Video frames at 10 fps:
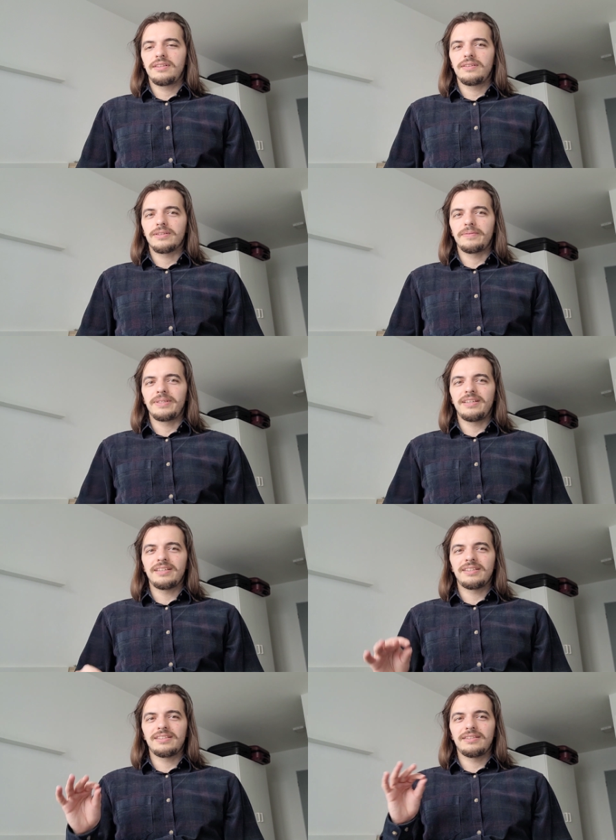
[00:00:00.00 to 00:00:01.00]
Okay, with
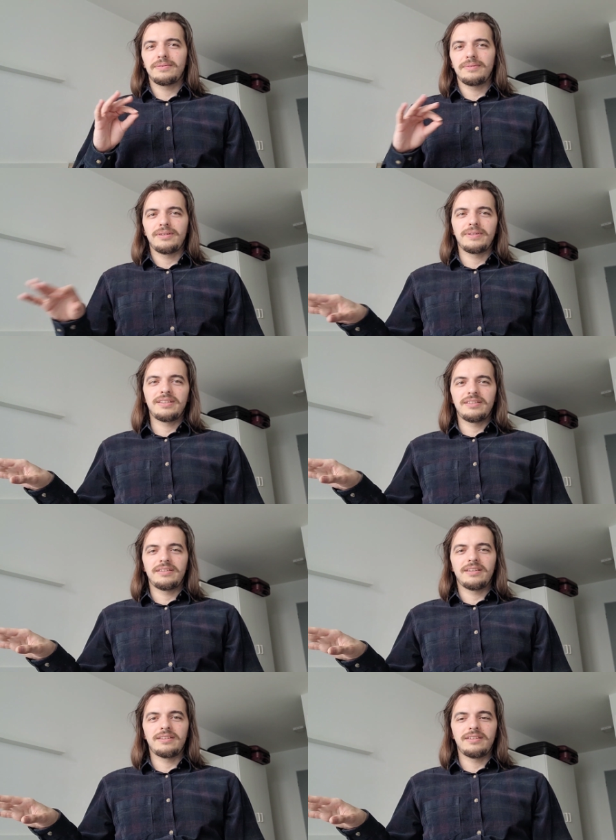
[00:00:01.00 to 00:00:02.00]
that, uh, now that
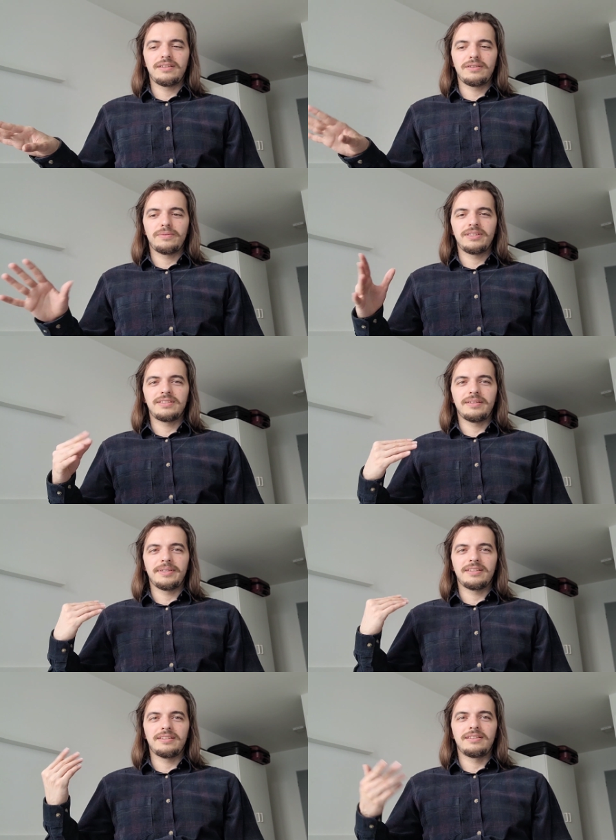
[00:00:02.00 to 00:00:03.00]
I've gotten that out of the way, it's time
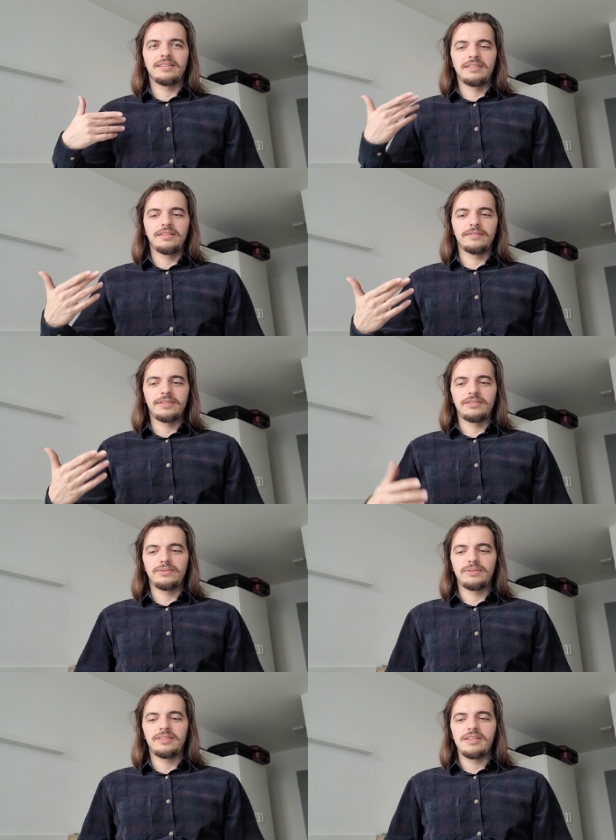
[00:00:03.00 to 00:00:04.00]
I can delve
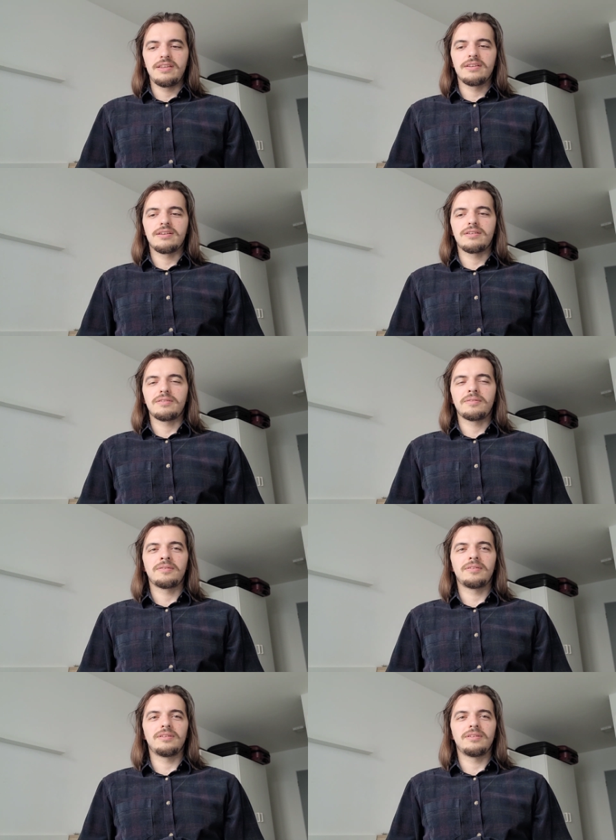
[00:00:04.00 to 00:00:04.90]
into the uh,